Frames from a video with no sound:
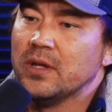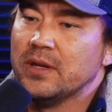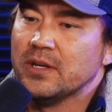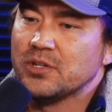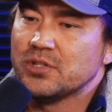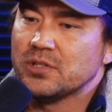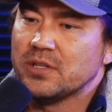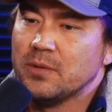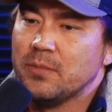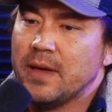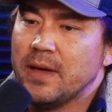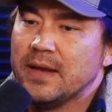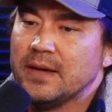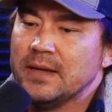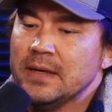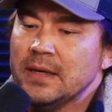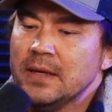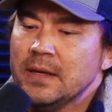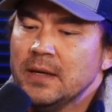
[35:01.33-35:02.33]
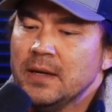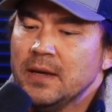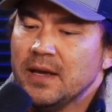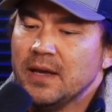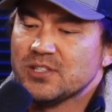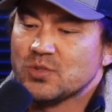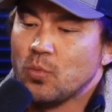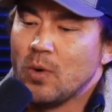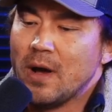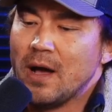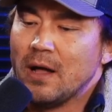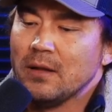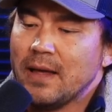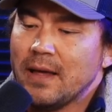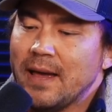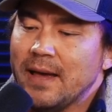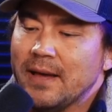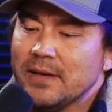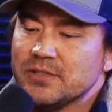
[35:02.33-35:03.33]
initially met, as well
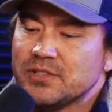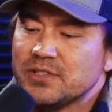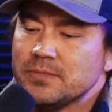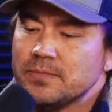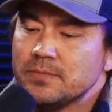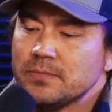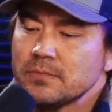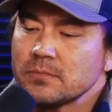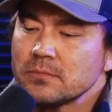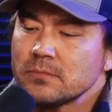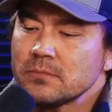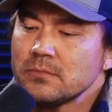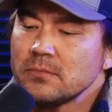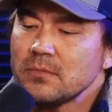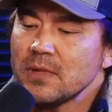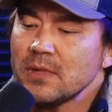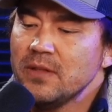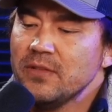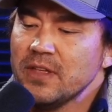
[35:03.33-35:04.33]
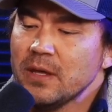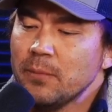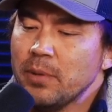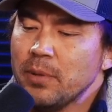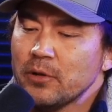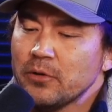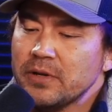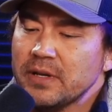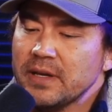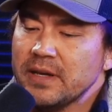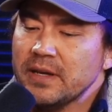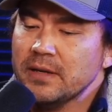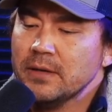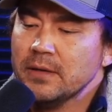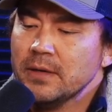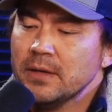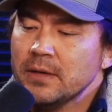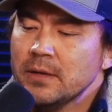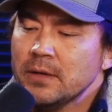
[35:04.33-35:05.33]
as the ability
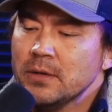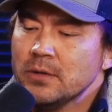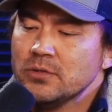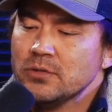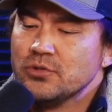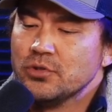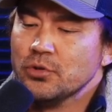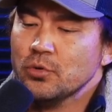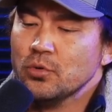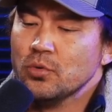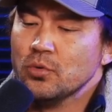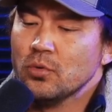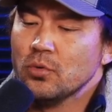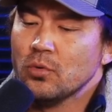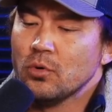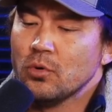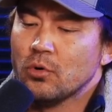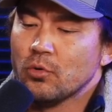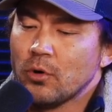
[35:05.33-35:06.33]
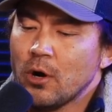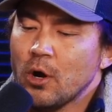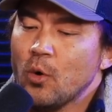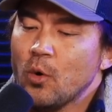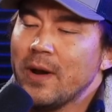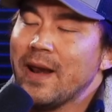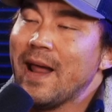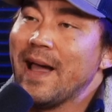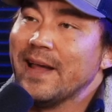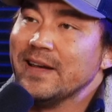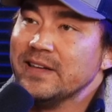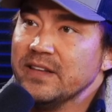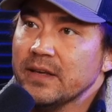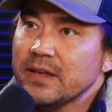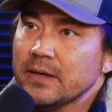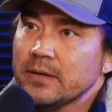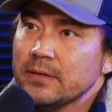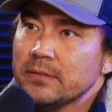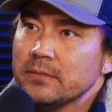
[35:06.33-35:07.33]
to grow an
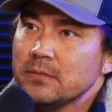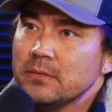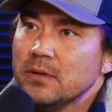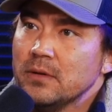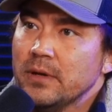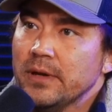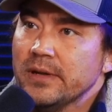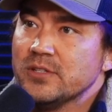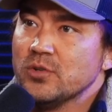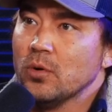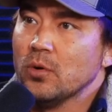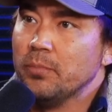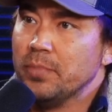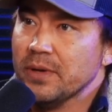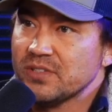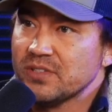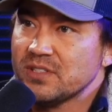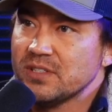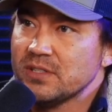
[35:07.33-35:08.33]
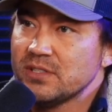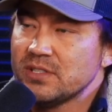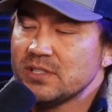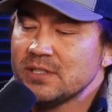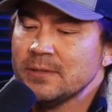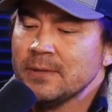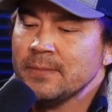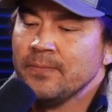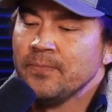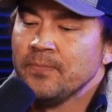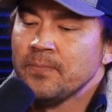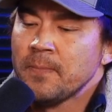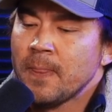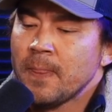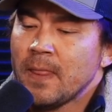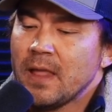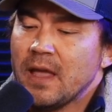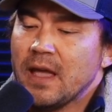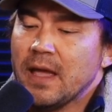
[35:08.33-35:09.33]
idea into a business.
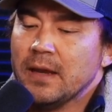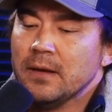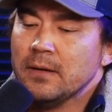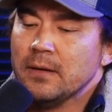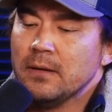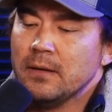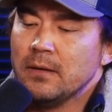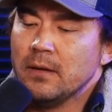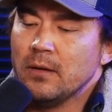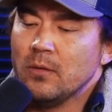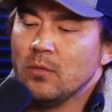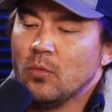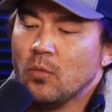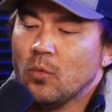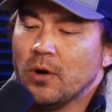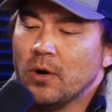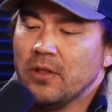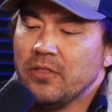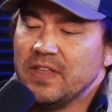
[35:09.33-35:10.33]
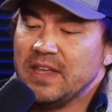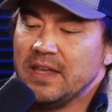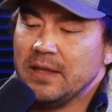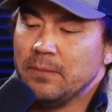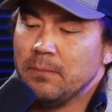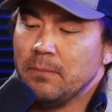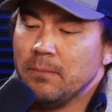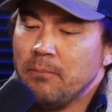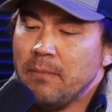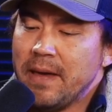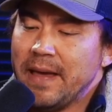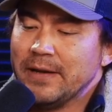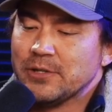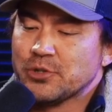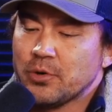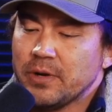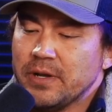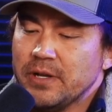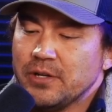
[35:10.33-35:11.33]
And one of the
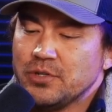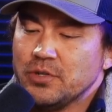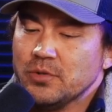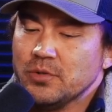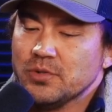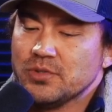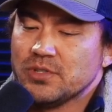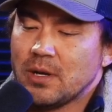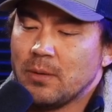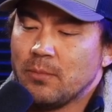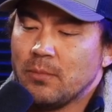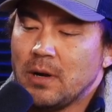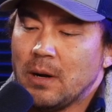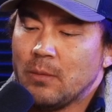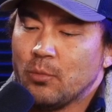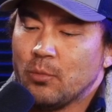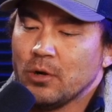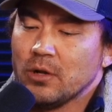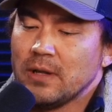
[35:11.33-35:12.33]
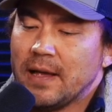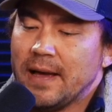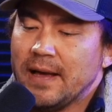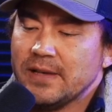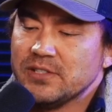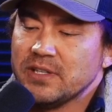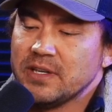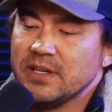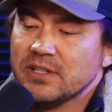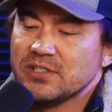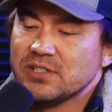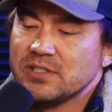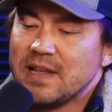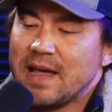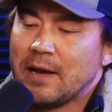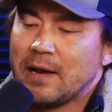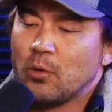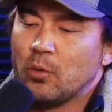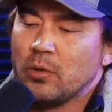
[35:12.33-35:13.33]
major issues I'm realizing is
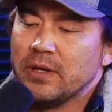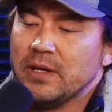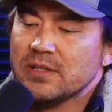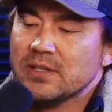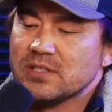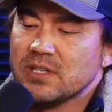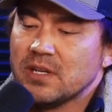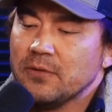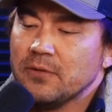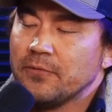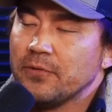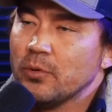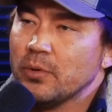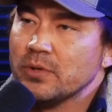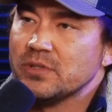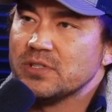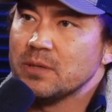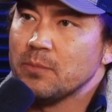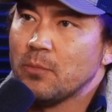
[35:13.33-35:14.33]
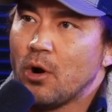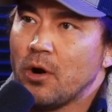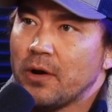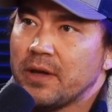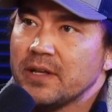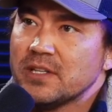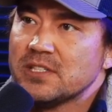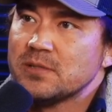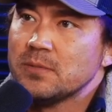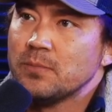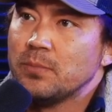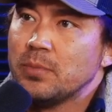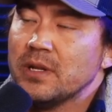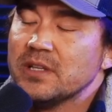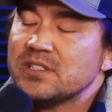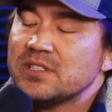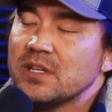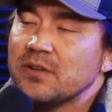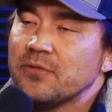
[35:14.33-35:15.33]
not only is it influencing markets, but
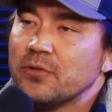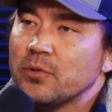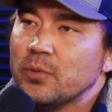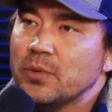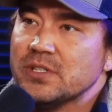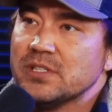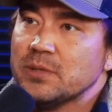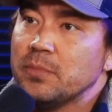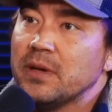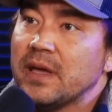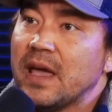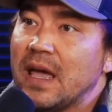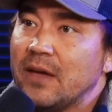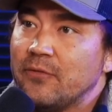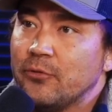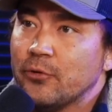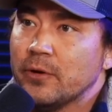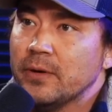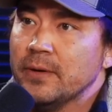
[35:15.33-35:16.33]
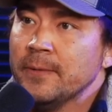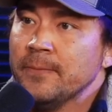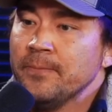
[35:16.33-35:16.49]
it's influencing behavior.